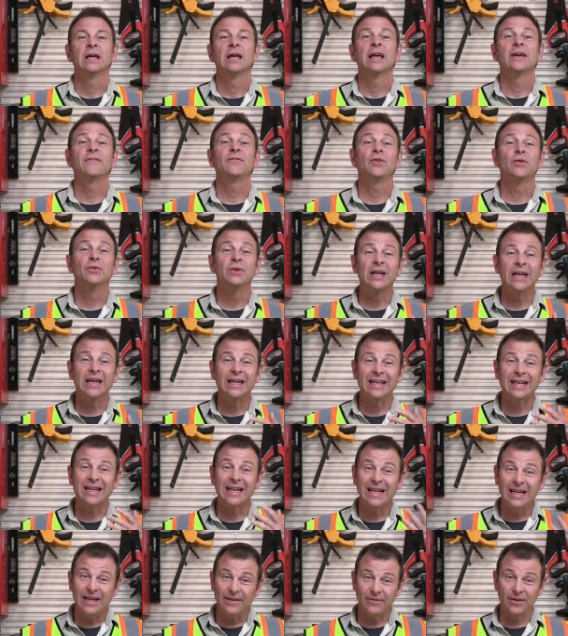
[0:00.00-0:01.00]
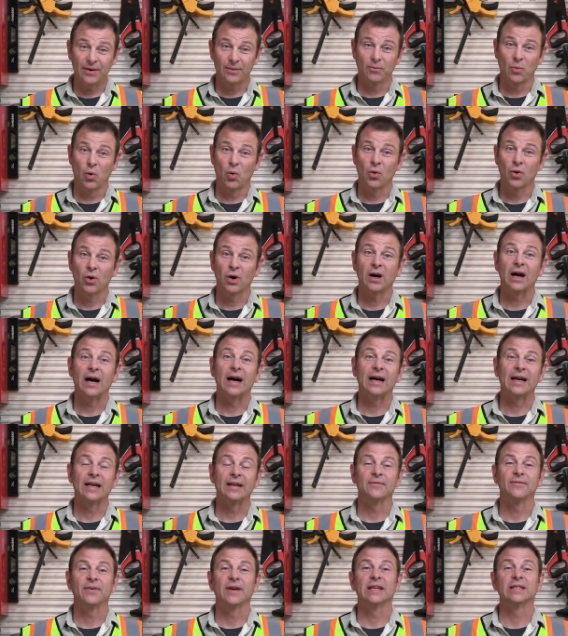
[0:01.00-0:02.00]
If you need even more
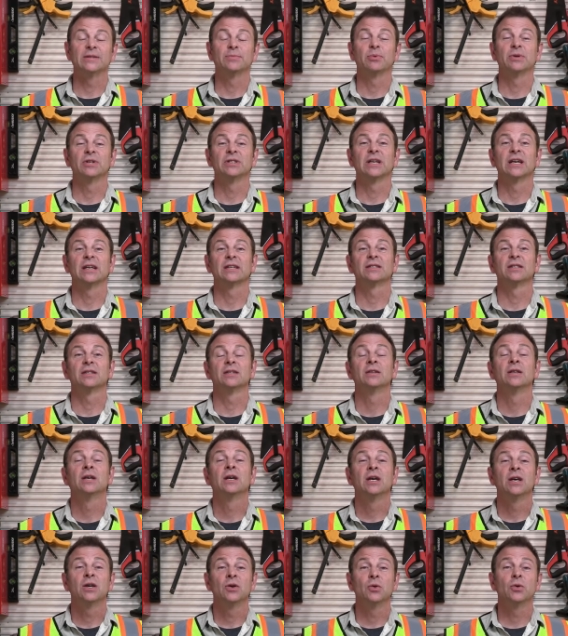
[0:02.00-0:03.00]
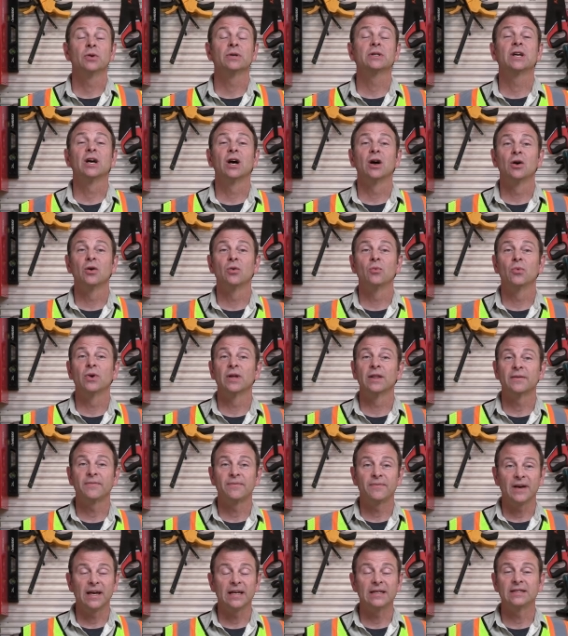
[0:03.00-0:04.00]
eye and face protection, you would go with
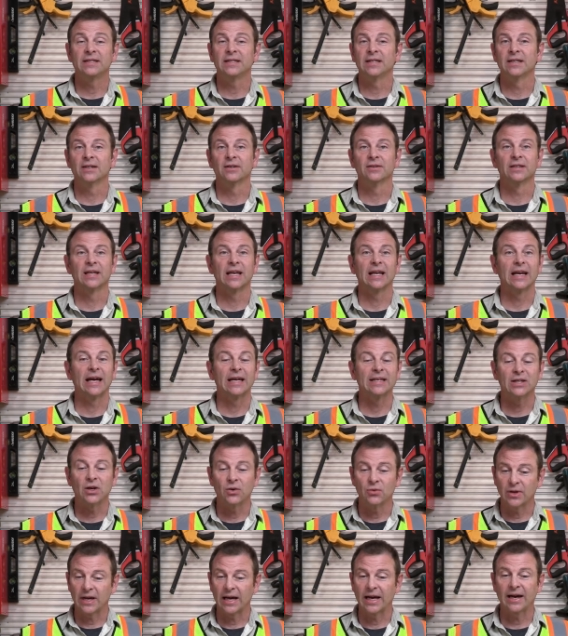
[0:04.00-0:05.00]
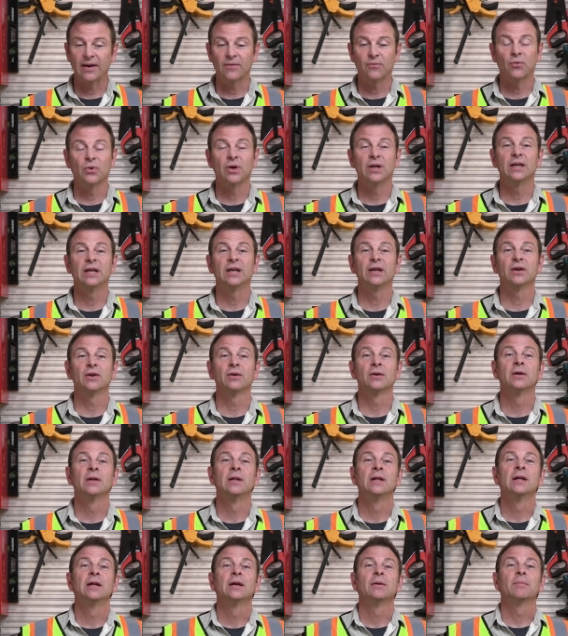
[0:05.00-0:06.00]
a face shield, and I don't have one
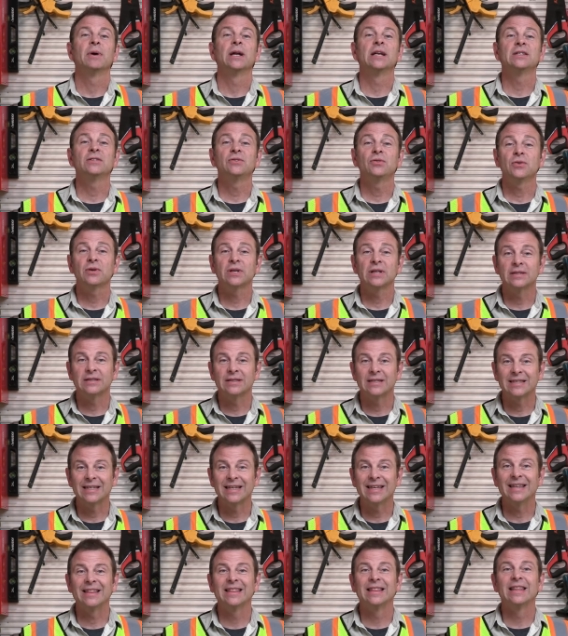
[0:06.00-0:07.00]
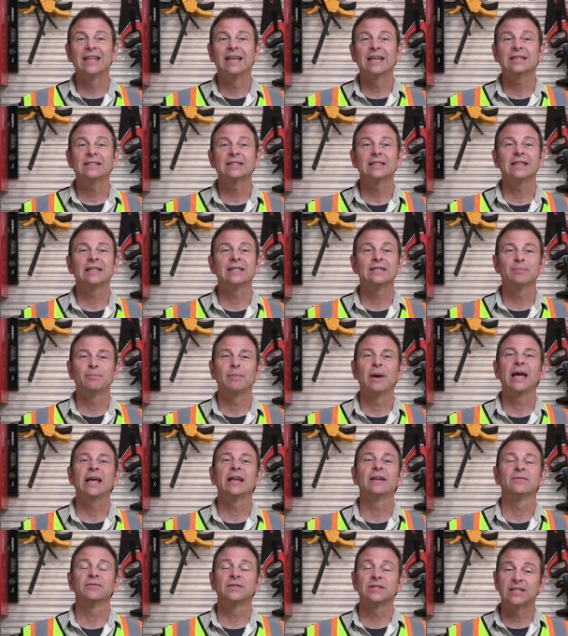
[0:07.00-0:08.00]
here, but as you can see, this is
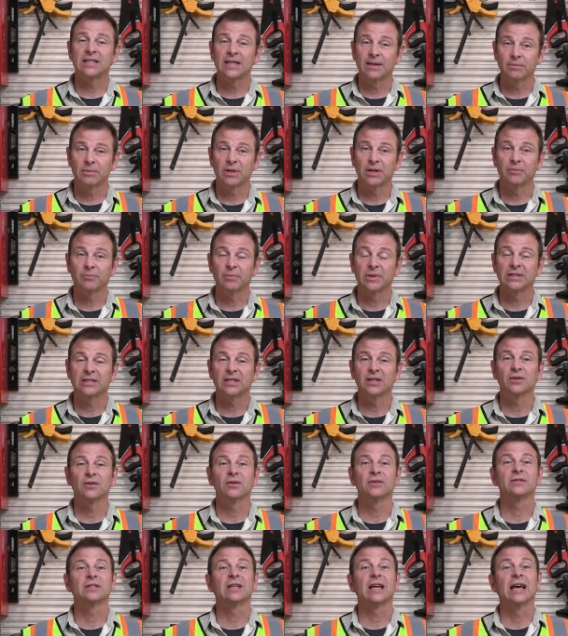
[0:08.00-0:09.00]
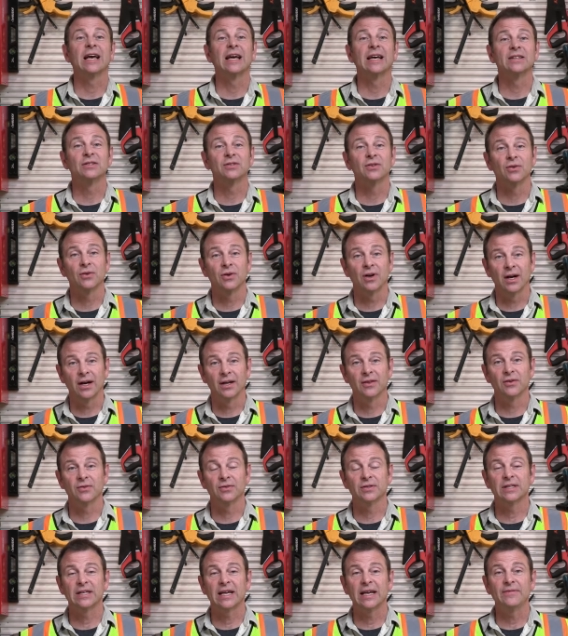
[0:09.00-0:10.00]
made of similar materials as your
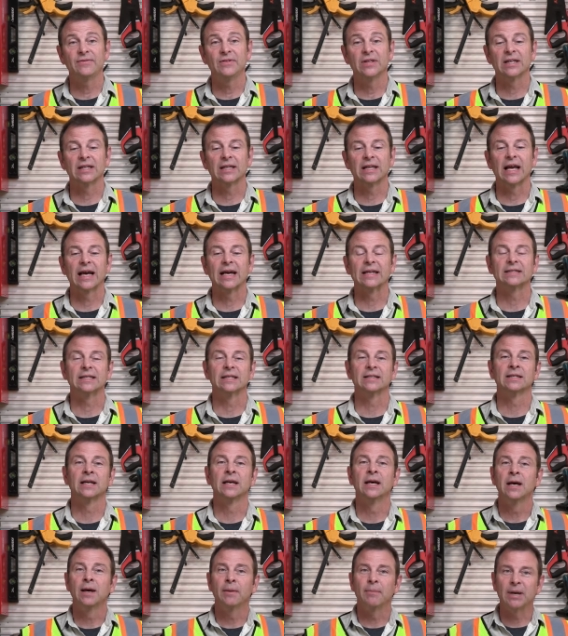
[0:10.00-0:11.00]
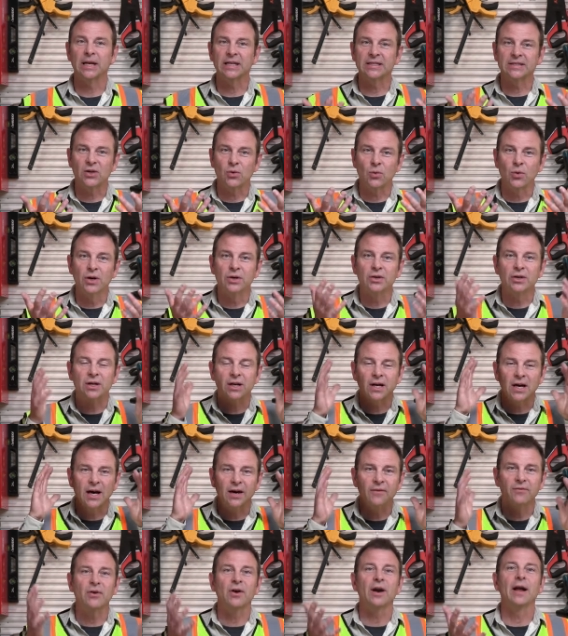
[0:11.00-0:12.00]
other safety glasses, but it's going to
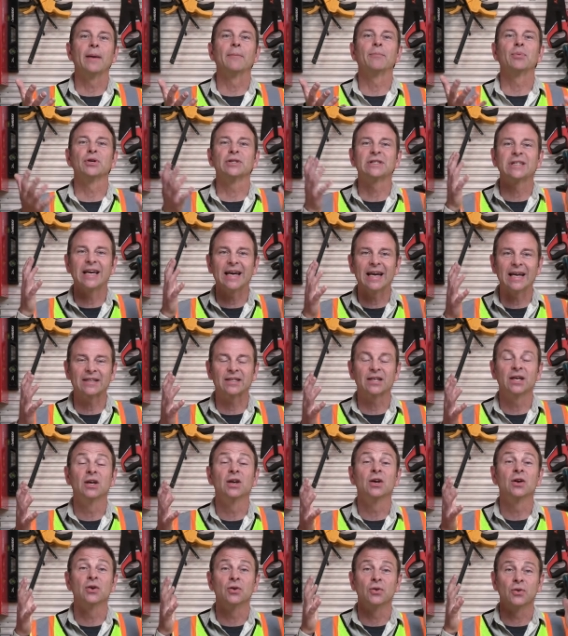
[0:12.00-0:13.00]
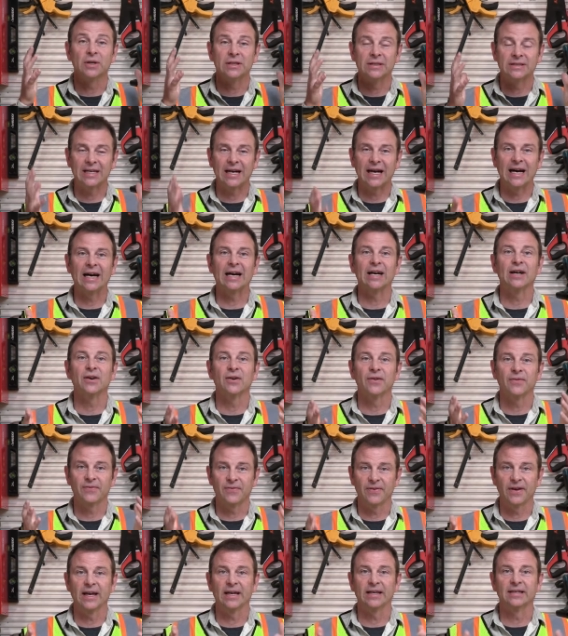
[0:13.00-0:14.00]
cover and protect your entire
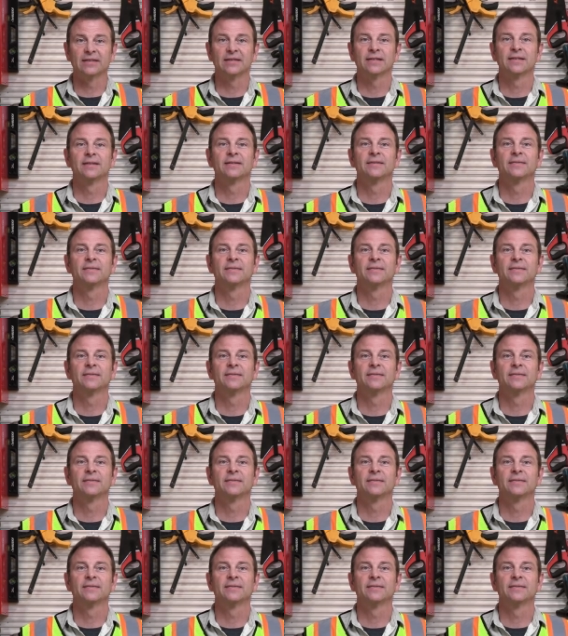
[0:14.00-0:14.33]
face.